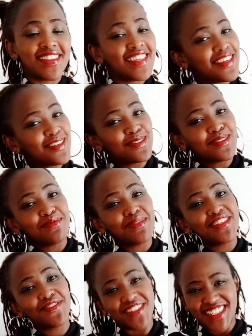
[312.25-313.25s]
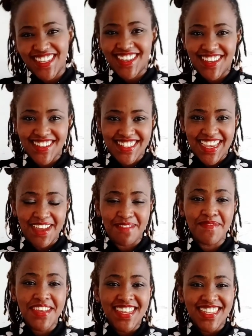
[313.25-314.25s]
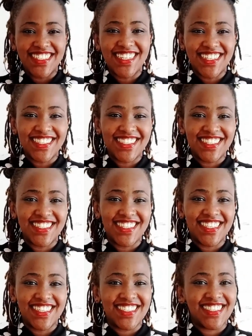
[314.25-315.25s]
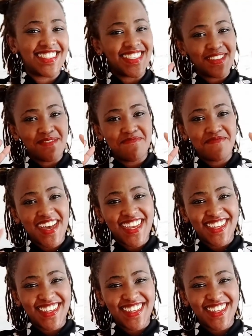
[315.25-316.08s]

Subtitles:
Thank you so much for taking your time to listen to this. Bye.